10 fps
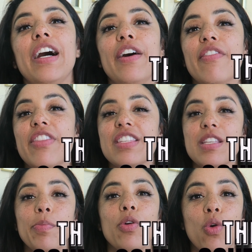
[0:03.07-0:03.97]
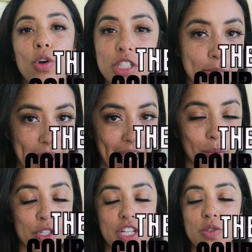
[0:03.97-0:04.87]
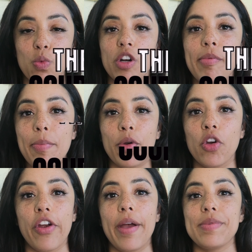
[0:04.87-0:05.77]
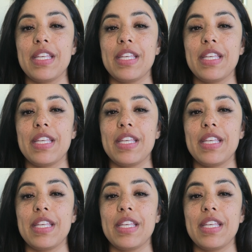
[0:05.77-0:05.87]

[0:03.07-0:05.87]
of the Simple Course Plan, which is one of my programs